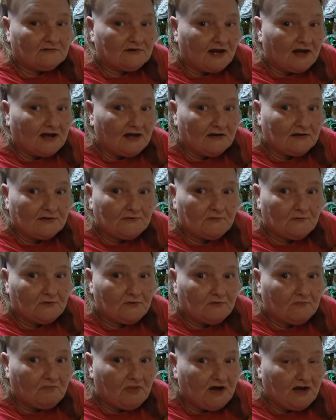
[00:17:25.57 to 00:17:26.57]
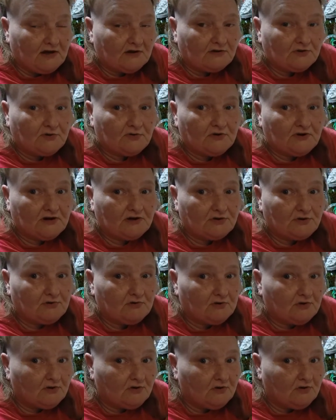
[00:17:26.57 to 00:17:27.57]
things for your pantry that
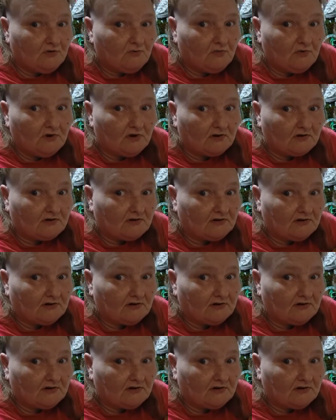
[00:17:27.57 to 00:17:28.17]
you can cook with.